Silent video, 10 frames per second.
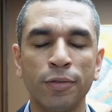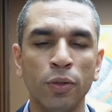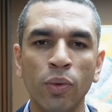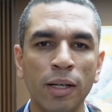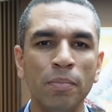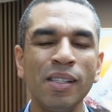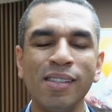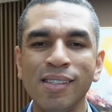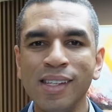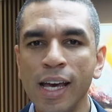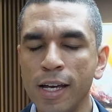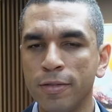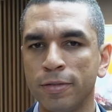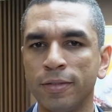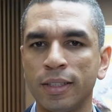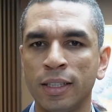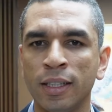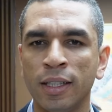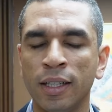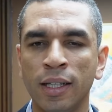If you want to be saved
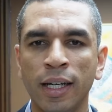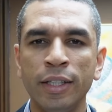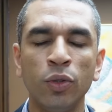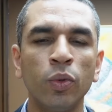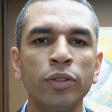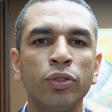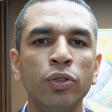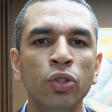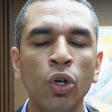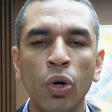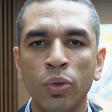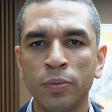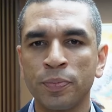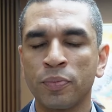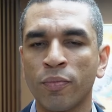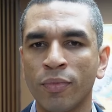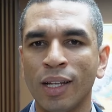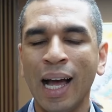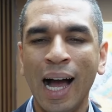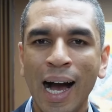and you want to know
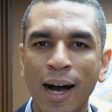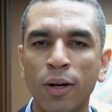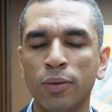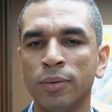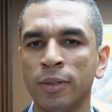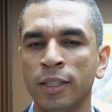how